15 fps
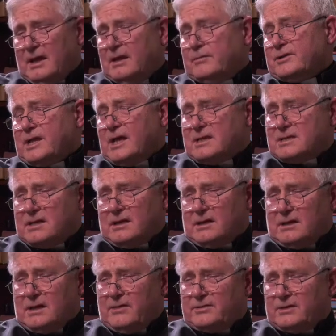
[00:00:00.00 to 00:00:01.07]
And with that,
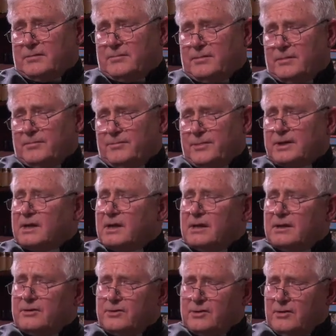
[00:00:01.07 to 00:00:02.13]
Satan left him. But,
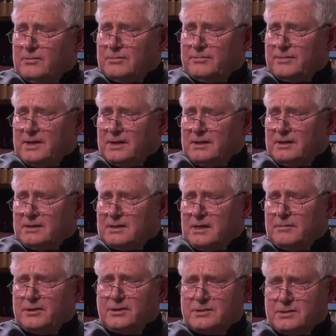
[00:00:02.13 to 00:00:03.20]
you know,
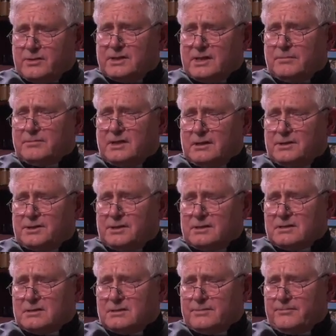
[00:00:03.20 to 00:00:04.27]
Tom, those three
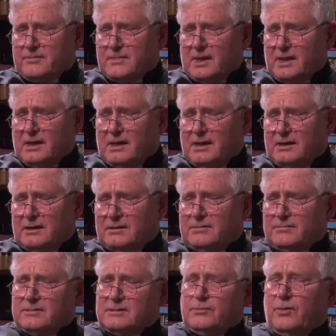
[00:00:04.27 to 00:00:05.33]
temptations,
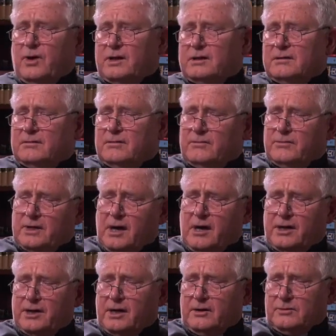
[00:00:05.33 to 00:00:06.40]
the one
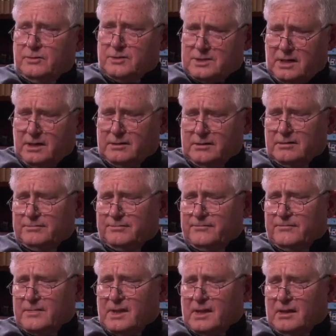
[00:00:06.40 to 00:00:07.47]
regarding our Lord's hunger,
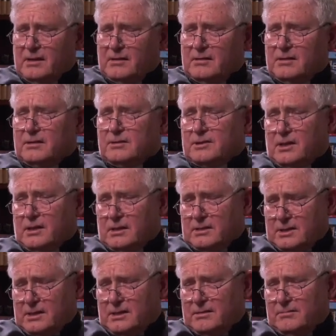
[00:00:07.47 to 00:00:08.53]

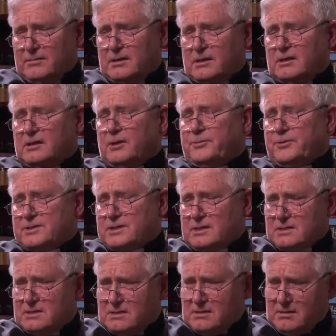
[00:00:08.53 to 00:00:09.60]
the
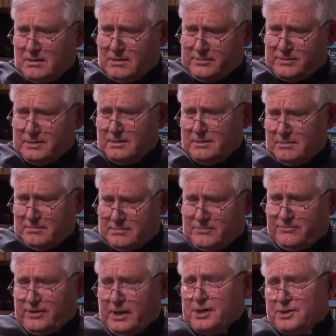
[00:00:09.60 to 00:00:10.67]
concupiscence of the
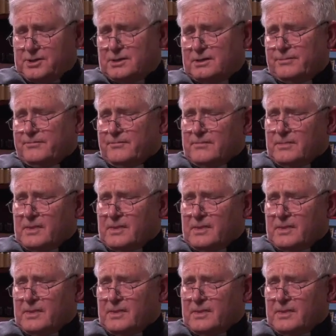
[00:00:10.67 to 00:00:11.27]
flesh,